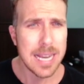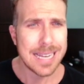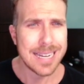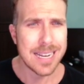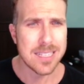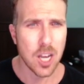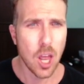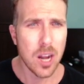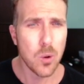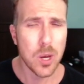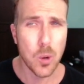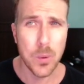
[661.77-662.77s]
there's a
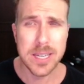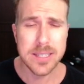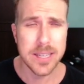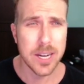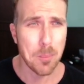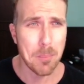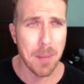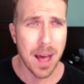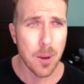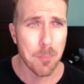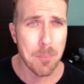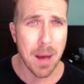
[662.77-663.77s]
lot of liquidity here on
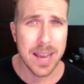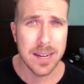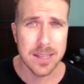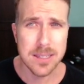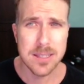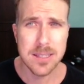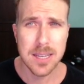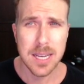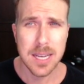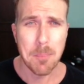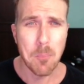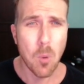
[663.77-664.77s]
Binance,
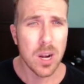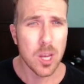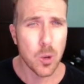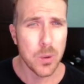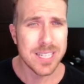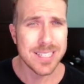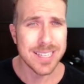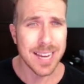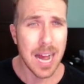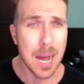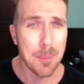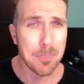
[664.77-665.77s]
more liquidity
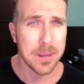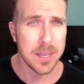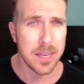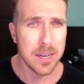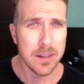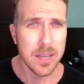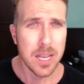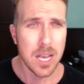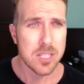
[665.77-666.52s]
up here.